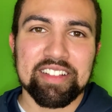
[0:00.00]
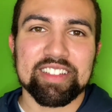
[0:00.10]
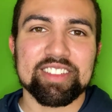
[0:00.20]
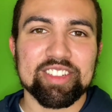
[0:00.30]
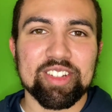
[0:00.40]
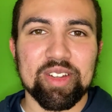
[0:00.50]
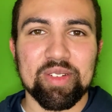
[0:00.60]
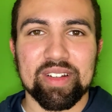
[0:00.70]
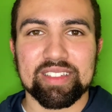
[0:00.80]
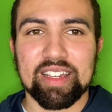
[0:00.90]
just to show
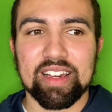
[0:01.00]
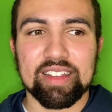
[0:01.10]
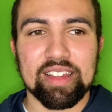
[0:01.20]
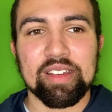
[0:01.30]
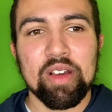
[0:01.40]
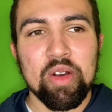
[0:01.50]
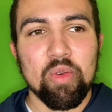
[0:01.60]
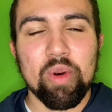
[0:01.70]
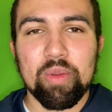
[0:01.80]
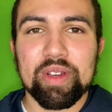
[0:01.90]
you exactly
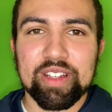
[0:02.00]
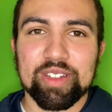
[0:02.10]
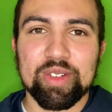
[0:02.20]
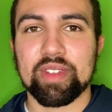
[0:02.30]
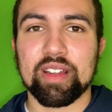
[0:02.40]
what we can do.